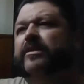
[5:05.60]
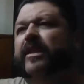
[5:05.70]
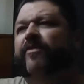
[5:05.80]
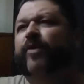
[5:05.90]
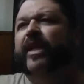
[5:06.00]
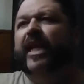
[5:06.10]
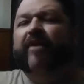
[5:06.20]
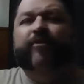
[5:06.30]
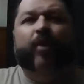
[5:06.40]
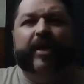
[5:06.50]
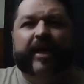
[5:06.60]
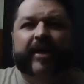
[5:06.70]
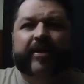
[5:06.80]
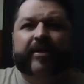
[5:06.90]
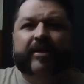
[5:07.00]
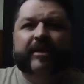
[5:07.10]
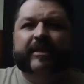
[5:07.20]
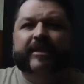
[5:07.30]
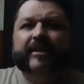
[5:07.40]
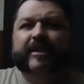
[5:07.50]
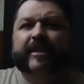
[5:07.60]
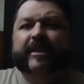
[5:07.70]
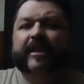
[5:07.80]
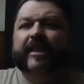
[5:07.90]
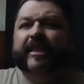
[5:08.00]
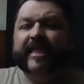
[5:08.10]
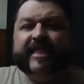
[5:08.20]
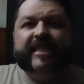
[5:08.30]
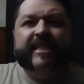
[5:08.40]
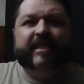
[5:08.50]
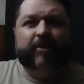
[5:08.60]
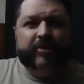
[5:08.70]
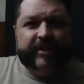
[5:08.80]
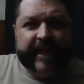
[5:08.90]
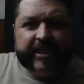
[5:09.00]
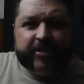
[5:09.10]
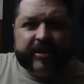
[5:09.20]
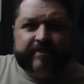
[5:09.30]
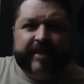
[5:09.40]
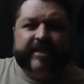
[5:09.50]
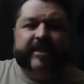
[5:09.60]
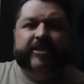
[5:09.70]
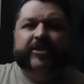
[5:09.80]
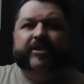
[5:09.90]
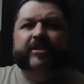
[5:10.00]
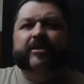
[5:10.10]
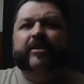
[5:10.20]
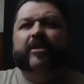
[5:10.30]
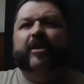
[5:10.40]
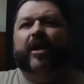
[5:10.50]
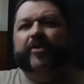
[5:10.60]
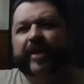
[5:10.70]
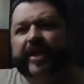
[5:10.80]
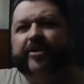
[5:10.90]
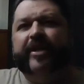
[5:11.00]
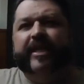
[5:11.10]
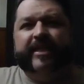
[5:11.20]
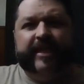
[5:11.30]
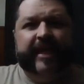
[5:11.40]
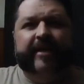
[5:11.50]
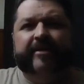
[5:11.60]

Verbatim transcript: If we loved one another, this is the most dangerous message on the internet today.